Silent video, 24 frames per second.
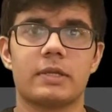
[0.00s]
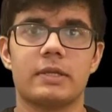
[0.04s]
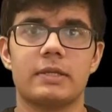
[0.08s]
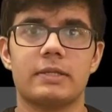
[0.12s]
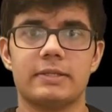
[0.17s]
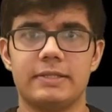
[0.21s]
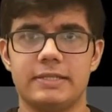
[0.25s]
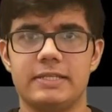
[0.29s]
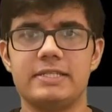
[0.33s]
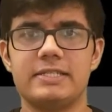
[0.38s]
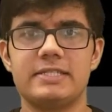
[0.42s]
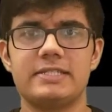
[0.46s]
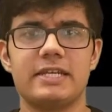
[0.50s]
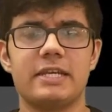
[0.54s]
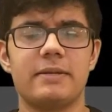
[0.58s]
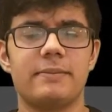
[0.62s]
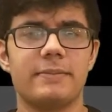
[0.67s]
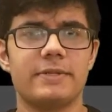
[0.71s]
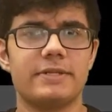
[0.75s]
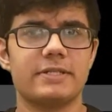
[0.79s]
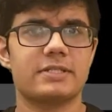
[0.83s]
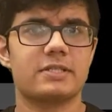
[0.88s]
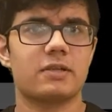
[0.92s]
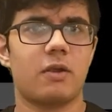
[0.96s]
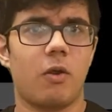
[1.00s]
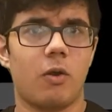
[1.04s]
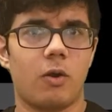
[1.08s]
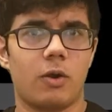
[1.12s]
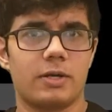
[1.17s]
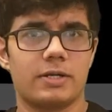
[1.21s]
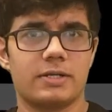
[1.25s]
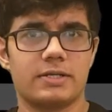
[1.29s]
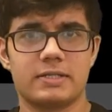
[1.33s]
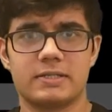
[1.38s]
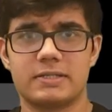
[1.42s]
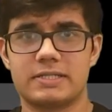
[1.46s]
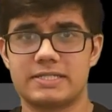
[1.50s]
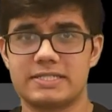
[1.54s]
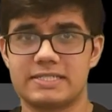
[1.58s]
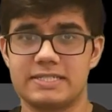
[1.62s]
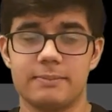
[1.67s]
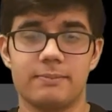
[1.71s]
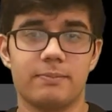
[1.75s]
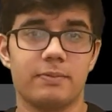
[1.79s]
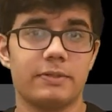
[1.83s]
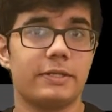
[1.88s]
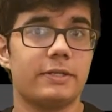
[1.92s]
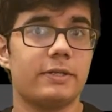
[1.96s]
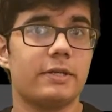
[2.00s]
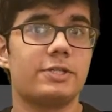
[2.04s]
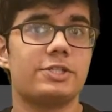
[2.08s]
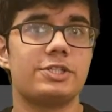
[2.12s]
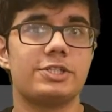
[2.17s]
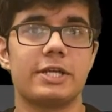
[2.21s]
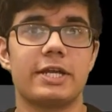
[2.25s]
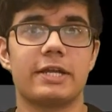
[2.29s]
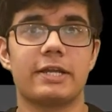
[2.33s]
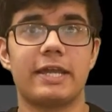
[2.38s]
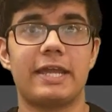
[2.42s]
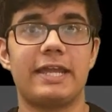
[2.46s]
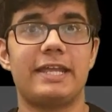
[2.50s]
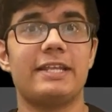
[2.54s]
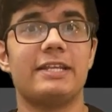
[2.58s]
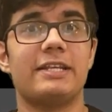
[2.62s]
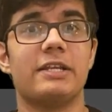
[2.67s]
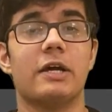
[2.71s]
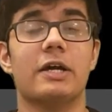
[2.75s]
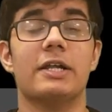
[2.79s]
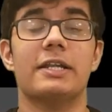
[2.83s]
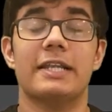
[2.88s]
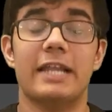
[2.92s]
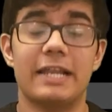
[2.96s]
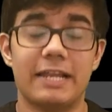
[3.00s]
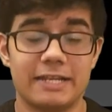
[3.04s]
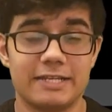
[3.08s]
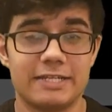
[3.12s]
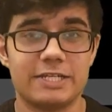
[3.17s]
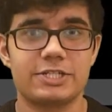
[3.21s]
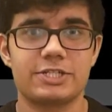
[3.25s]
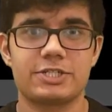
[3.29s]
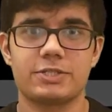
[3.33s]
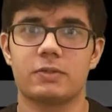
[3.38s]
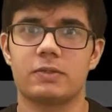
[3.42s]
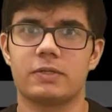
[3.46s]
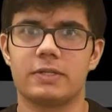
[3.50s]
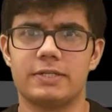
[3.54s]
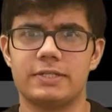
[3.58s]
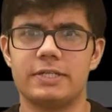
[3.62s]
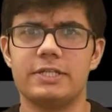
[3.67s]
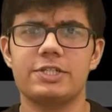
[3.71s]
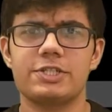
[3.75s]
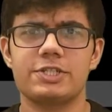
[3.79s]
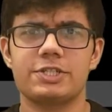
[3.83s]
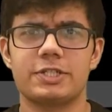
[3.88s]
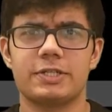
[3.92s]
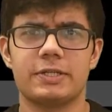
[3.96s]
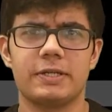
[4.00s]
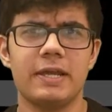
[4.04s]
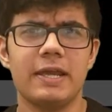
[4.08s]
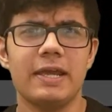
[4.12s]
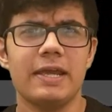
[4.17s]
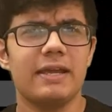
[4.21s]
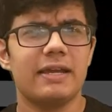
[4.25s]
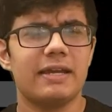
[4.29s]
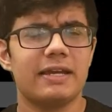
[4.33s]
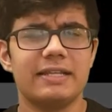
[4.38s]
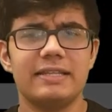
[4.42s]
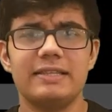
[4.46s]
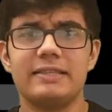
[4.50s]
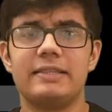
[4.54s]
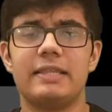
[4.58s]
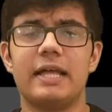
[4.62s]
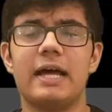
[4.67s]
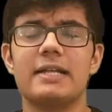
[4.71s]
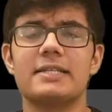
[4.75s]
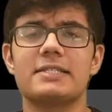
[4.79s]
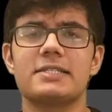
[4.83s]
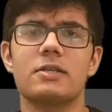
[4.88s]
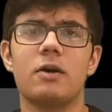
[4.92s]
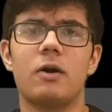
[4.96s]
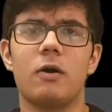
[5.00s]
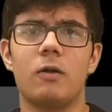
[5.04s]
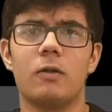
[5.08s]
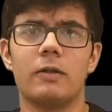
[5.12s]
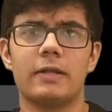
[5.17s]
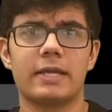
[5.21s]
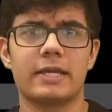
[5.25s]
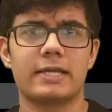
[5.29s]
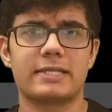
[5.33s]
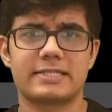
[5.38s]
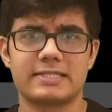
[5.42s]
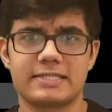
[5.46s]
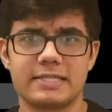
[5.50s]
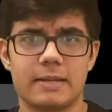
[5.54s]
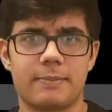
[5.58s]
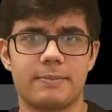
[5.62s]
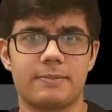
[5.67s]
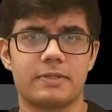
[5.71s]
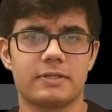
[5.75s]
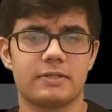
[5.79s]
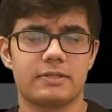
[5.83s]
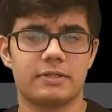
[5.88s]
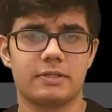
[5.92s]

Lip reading: These statements are simply to check an additional condition, and that's all except